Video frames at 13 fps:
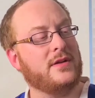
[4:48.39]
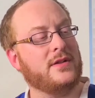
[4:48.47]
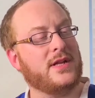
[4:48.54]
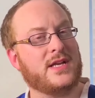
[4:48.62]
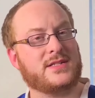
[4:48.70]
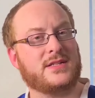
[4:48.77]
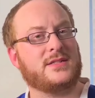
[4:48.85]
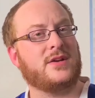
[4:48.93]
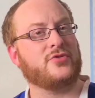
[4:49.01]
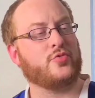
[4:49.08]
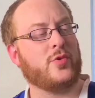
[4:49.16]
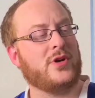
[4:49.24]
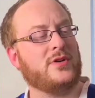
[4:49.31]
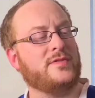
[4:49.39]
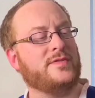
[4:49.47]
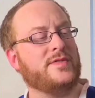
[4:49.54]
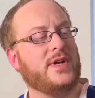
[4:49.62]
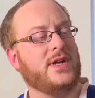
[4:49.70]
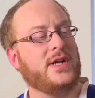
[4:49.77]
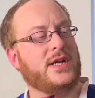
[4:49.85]
the
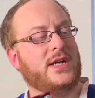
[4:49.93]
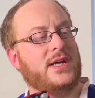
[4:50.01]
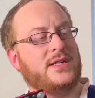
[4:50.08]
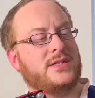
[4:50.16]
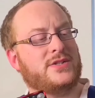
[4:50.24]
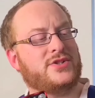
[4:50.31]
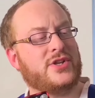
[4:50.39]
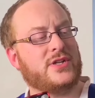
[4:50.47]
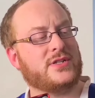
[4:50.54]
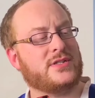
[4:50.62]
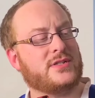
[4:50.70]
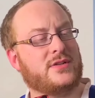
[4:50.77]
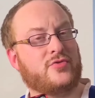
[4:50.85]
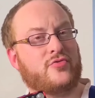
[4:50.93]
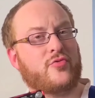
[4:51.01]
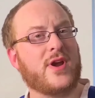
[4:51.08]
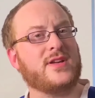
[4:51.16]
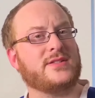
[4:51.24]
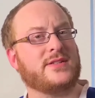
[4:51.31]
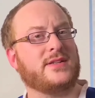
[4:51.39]
SSL12 is just
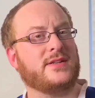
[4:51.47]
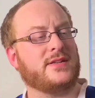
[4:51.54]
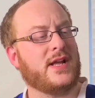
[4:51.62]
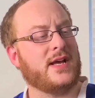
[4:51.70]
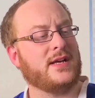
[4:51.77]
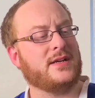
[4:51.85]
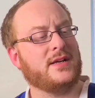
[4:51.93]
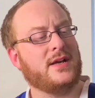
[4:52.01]
crazy. Like,